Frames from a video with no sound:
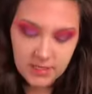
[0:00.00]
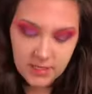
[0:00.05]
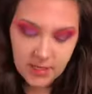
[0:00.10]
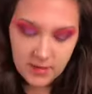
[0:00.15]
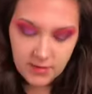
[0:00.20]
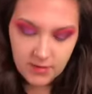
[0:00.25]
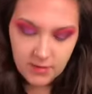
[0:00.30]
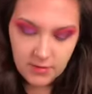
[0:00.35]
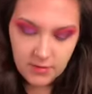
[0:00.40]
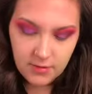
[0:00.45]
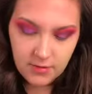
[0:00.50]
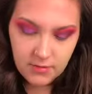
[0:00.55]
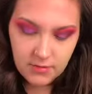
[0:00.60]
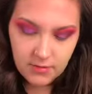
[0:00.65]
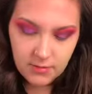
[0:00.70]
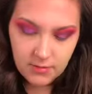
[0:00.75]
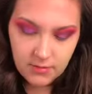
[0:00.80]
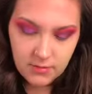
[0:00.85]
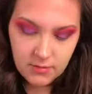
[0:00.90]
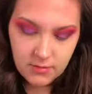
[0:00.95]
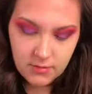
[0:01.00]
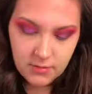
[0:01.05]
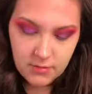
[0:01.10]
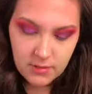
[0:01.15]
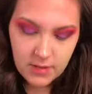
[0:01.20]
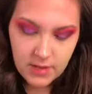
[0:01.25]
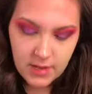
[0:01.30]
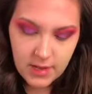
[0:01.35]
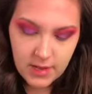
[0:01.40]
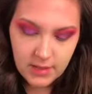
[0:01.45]
subtle
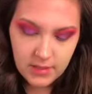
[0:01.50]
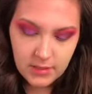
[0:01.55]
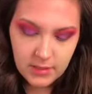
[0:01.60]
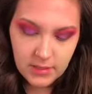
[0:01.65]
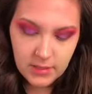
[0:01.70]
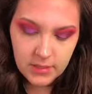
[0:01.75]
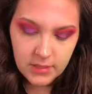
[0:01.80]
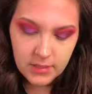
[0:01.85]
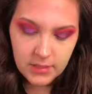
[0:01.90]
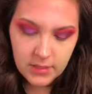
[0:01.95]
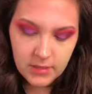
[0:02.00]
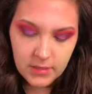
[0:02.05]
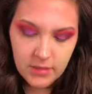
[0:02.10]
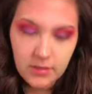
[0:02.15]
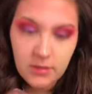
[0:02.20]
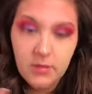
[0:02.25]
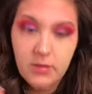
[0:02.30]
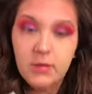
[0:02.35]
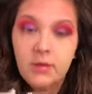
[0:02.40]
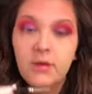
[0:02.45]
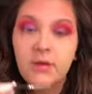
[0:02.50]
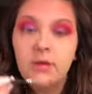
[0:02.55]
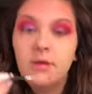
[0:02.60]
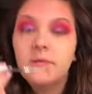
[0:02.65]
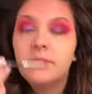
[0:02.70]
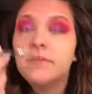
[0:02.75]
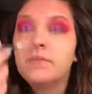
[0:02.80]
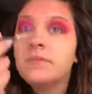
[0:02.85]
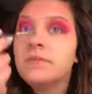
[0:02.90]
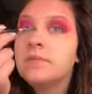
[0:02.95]
eye look,
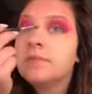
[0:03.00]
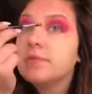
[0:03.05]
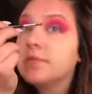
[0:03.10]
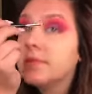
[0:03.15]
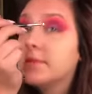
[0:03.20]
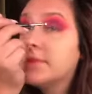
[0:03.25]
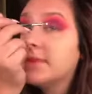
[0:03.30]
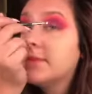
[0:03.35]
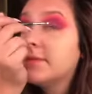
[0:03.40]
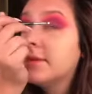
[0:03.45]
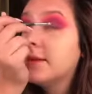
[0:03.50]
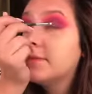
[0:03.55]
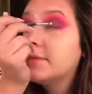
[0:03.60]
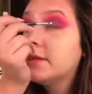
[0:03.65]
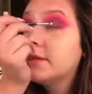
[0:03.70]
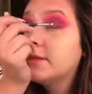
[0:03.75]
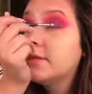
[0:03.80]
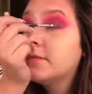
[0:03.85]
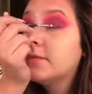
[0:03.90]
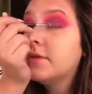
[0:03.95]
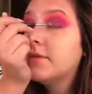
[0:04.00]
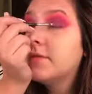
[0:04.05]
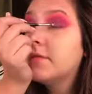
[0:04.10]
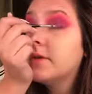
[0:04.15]
sometimes I do my